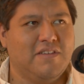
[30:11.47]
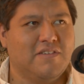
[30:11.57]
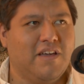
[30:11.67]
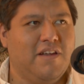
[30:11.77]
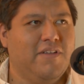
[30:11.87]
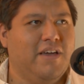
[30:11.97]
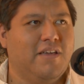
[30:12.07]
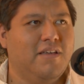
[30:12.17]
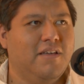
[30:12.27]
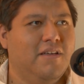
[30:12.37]
this kind of
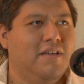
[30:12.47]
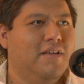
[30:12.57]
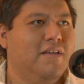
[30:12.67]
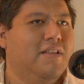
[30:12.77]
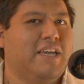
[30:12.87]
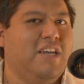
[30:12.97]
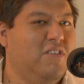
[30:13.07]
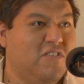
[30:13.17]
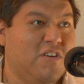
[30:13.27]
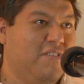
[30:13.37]
like you
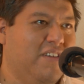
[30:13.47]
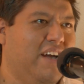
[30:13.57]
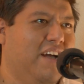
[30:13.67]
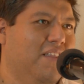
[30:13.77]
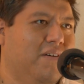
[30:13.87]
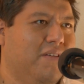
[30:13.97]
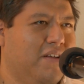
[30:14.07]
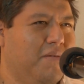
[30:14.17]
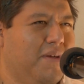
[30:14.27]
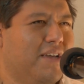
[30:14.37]
deserve to die alone, you know what I mean,